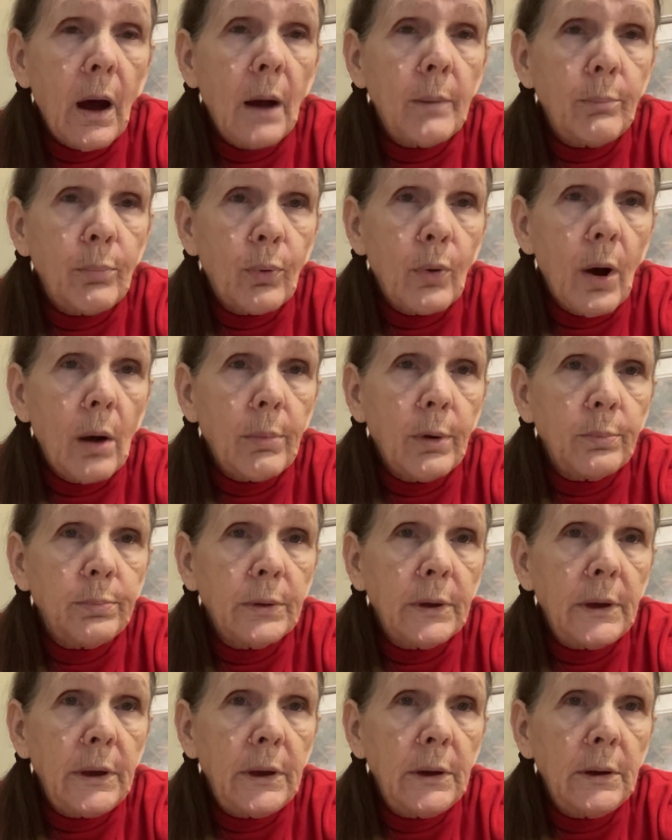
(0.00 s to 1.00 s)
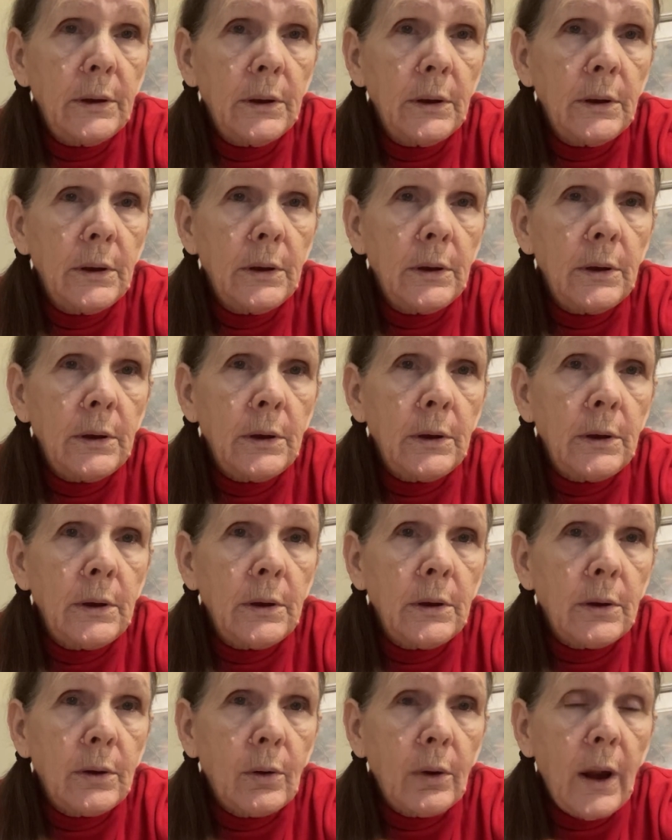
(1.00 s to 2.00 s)
probably
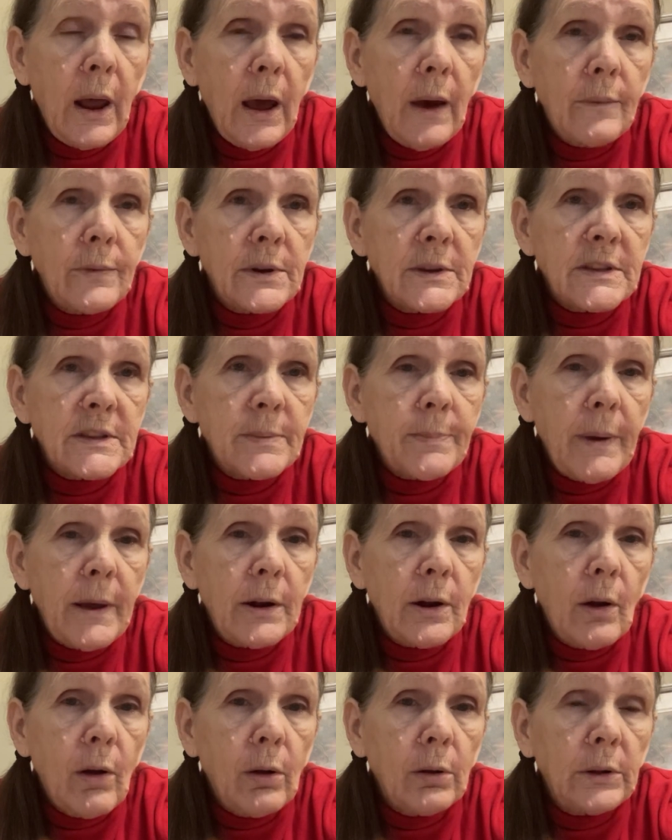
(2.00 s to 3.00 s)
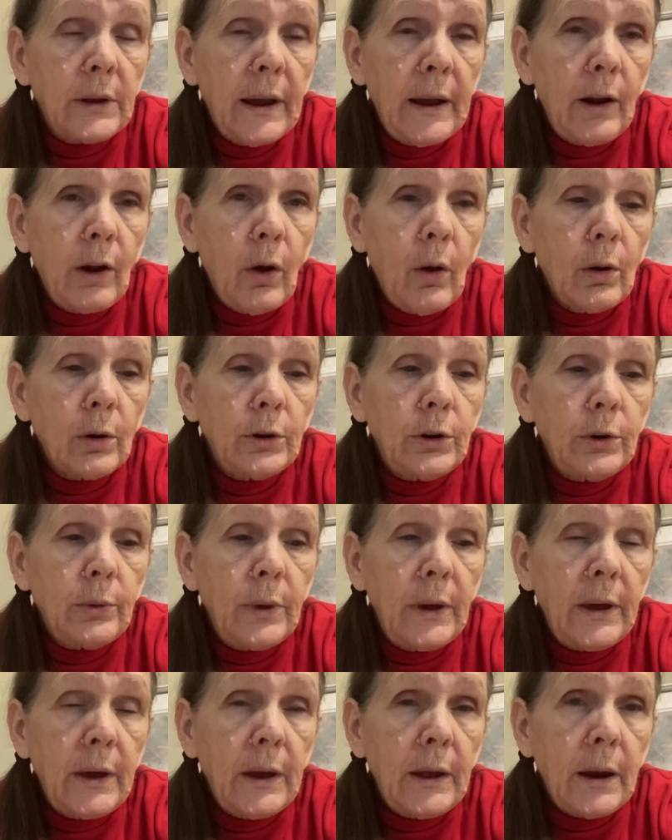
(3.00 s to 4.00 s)
going to have to spend all day long
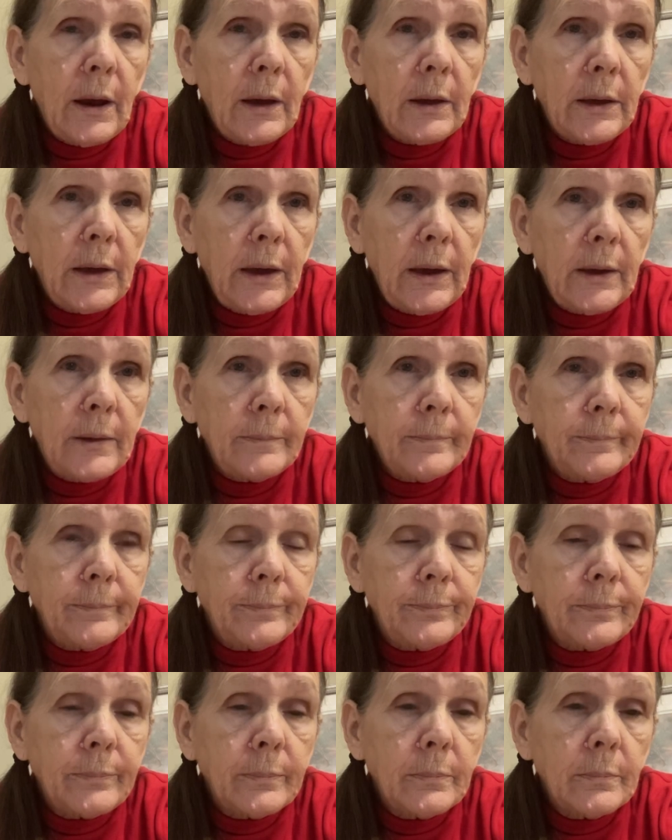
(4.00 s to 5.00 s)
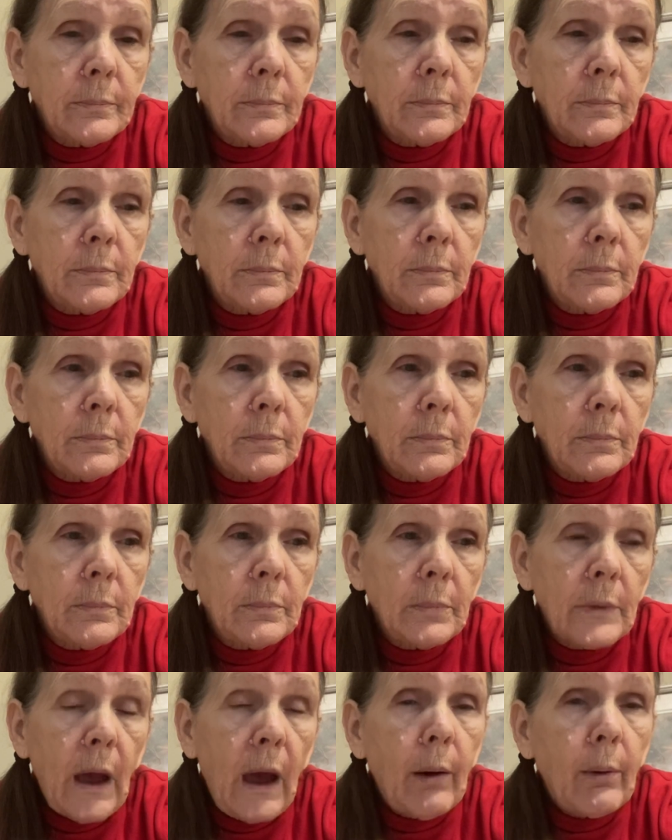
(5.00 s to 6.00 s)
doing it again.
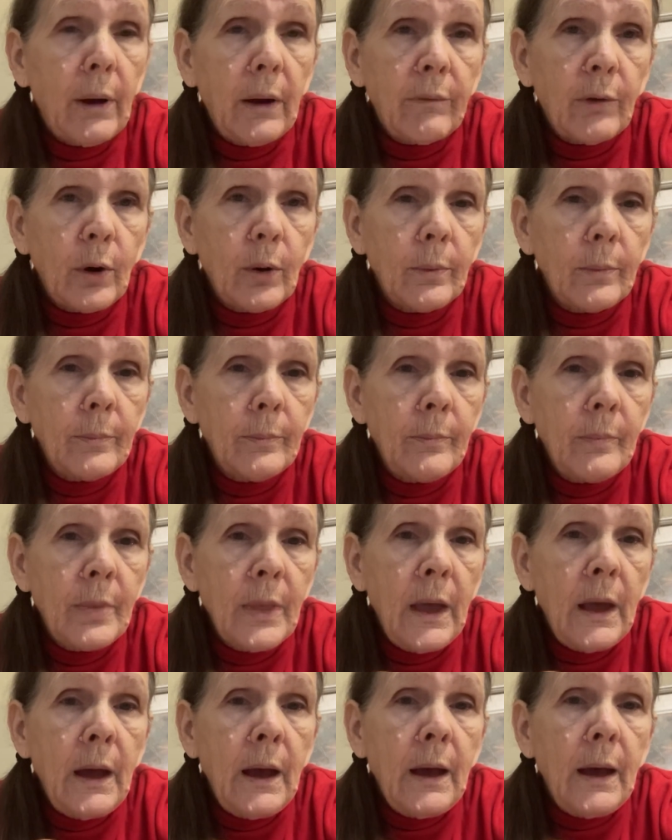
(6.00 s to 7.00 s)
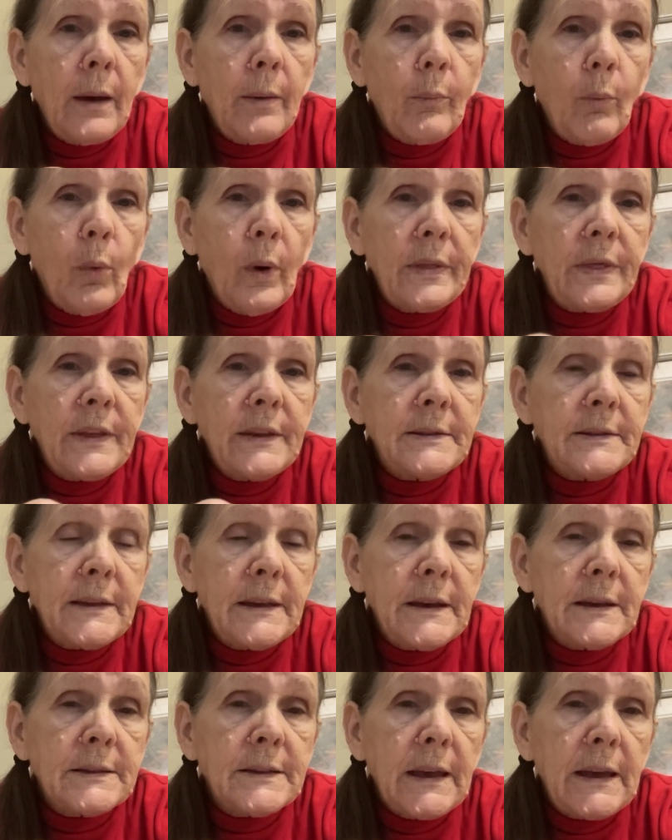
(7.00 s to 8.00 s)
However, what this
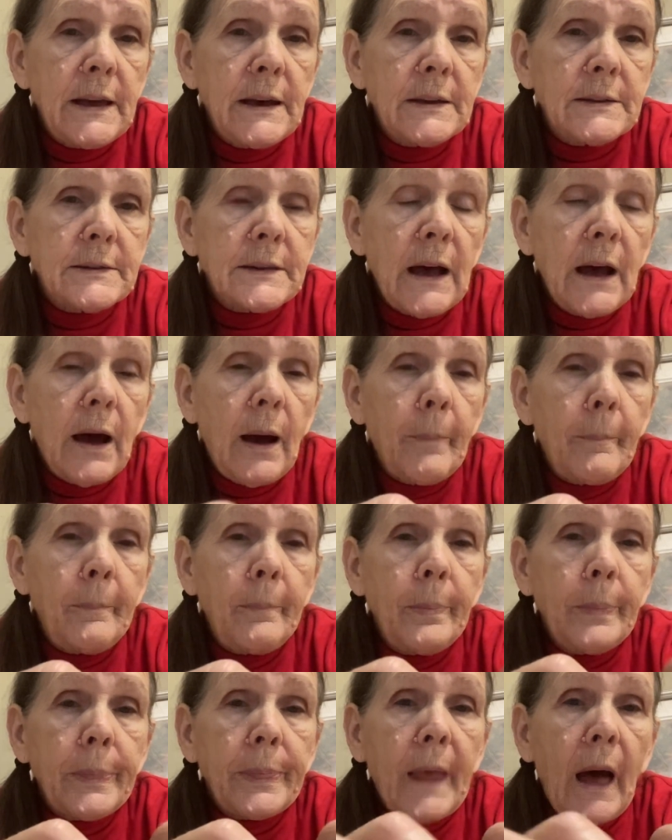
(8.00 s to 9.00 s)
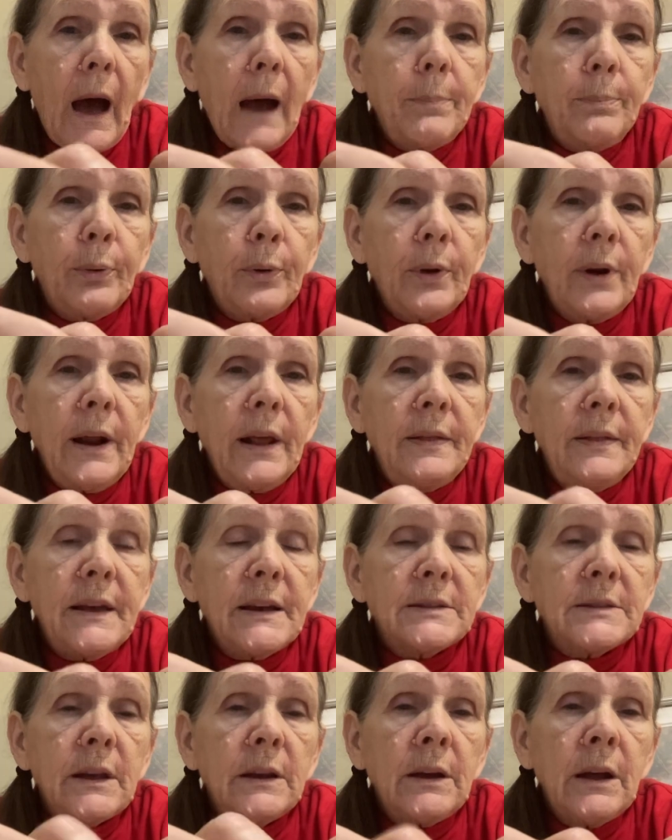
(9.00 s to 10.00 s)
is I printed
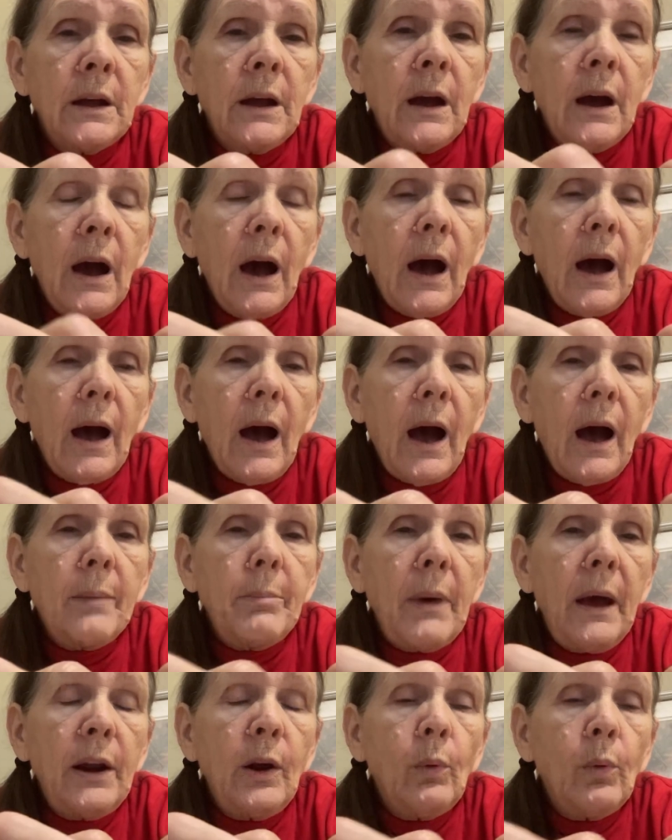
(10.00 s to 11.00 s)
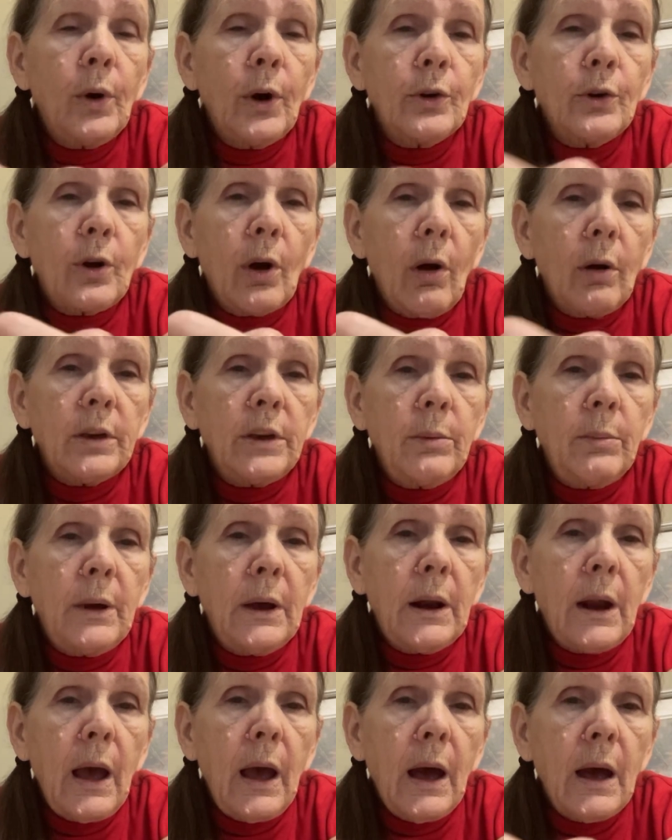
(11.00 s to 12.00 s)
this. I made a Word
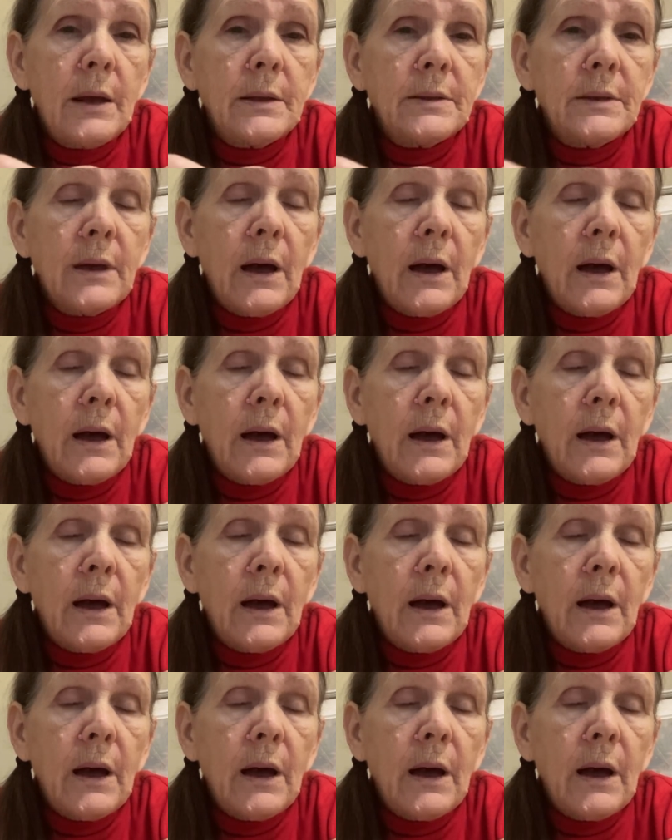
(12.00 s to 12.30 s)
document as,